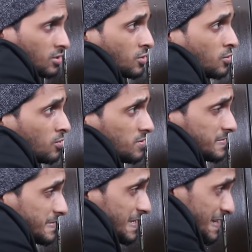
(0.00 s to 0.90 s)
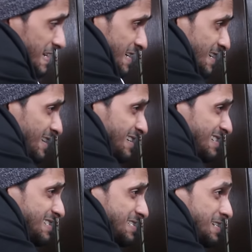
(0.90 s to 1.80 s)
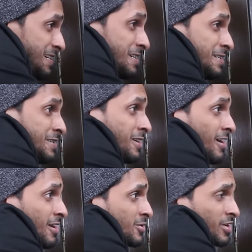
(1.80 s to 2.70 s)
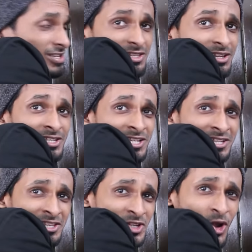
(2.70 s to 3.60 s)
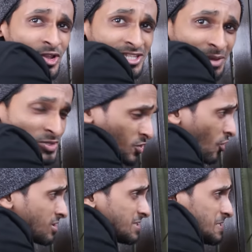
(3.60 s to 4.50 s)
two. As you can see, this dog is damn strong.